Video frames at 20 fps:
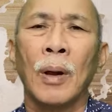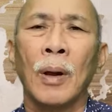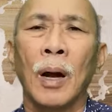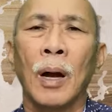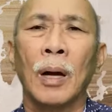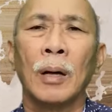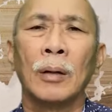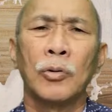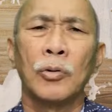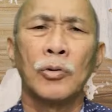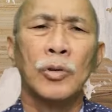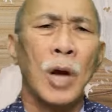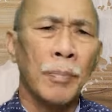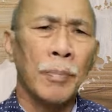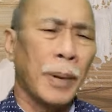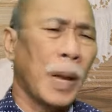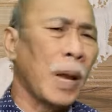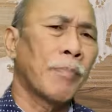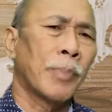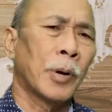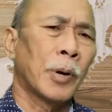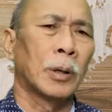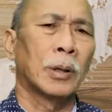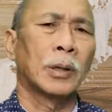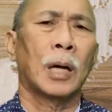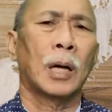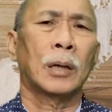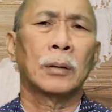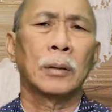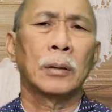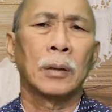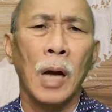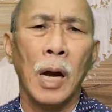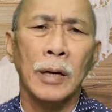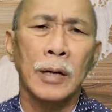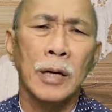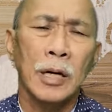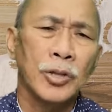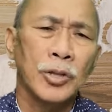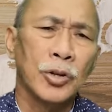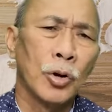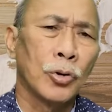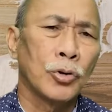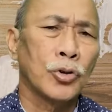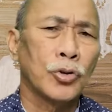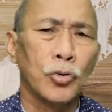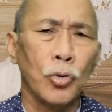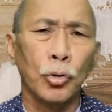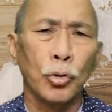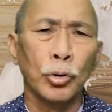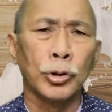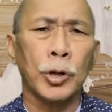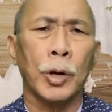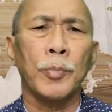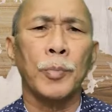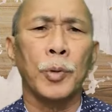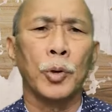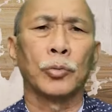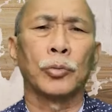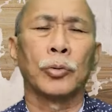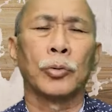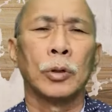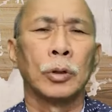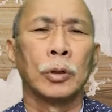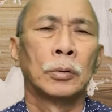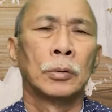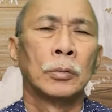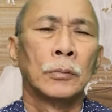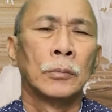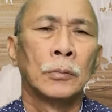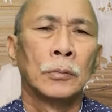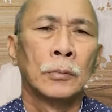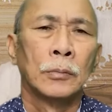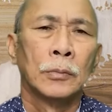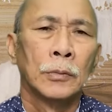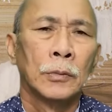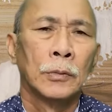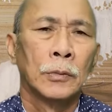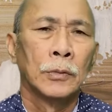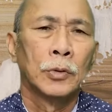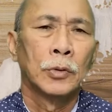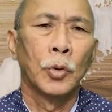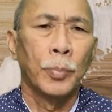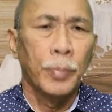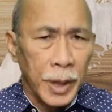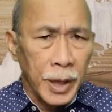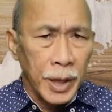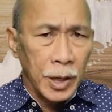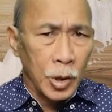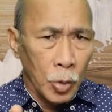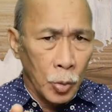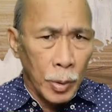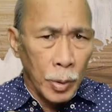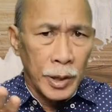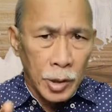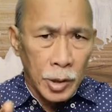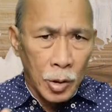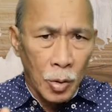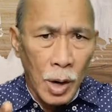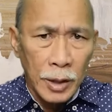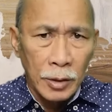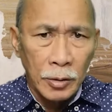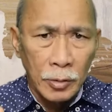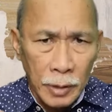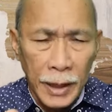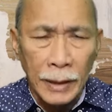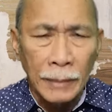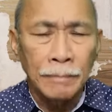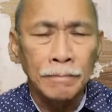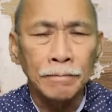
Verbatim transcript: Those are people that God has used to contribute, to bring you where you are today.